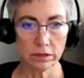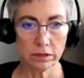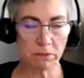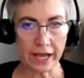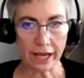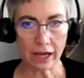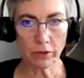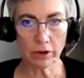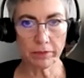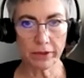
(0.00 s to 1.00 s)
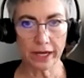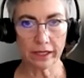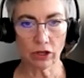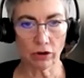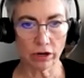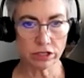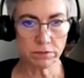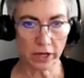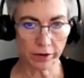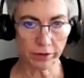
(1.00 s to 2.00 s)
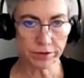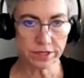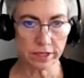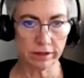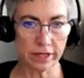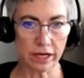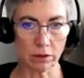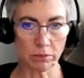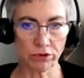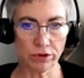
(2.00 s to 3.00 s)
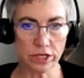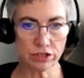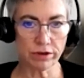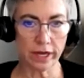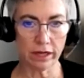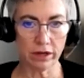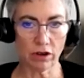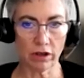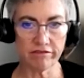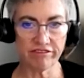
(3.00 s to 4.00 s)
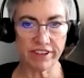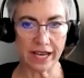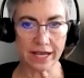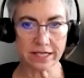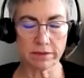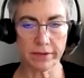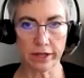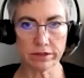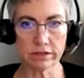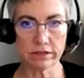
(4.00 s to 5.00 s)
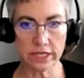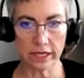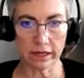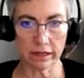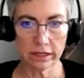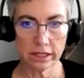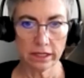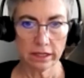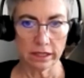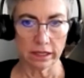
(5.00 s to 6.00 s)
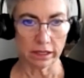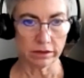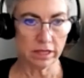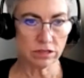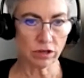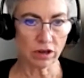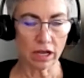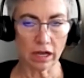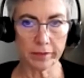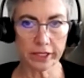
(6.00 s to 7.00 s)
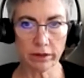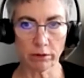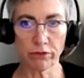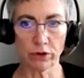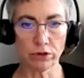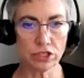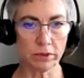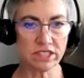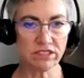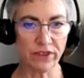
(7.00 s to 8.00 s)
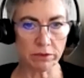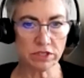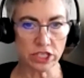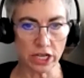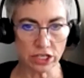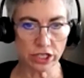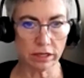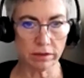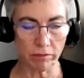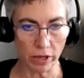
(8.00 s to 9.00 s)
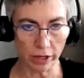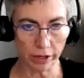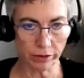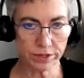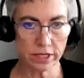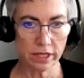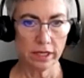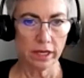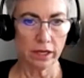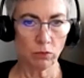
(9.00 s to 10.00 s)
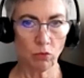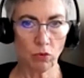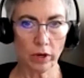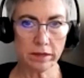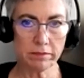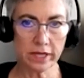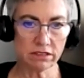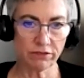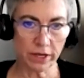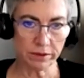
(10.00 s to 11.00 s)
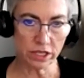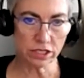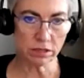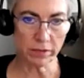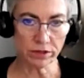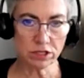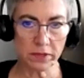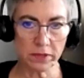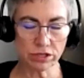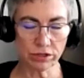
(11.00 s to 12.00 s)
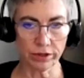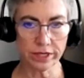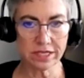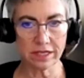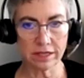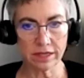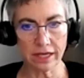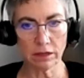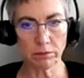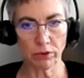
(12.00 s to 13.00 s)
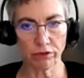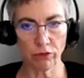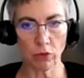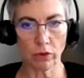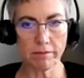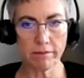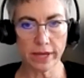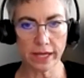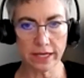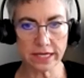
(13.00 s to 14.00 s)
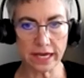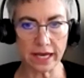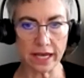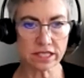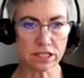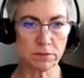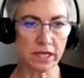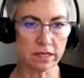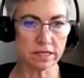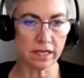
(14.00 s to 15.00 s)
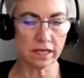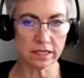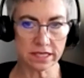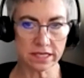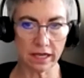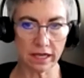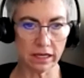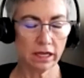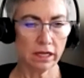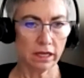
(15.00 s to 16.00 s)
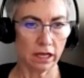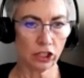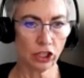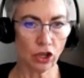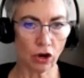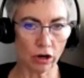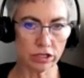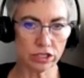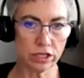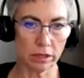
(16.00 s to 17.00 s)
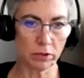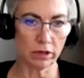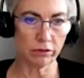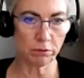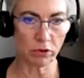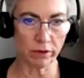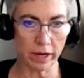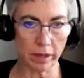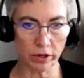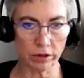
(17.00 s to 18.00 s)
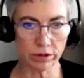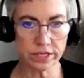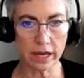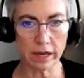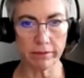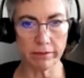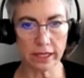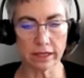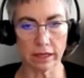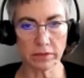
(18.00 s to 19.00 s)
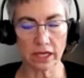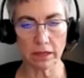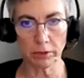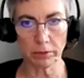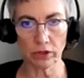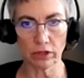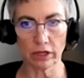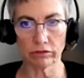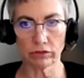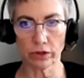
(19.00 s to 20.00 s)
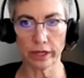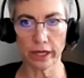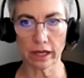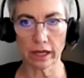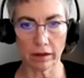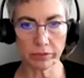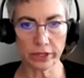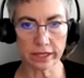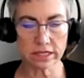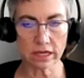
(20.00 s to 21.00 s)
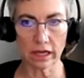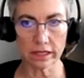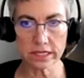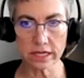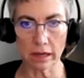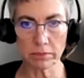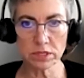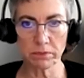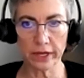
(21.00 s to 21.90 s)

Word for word: You know, it's powered by large models that are pre-trained on vast amounts of data. Uh, these are commonly referred to as foundation models. And what makes foundation models special is that they can perform many tasks because they contain a large number of parameters that make them capable of learning complex concepts.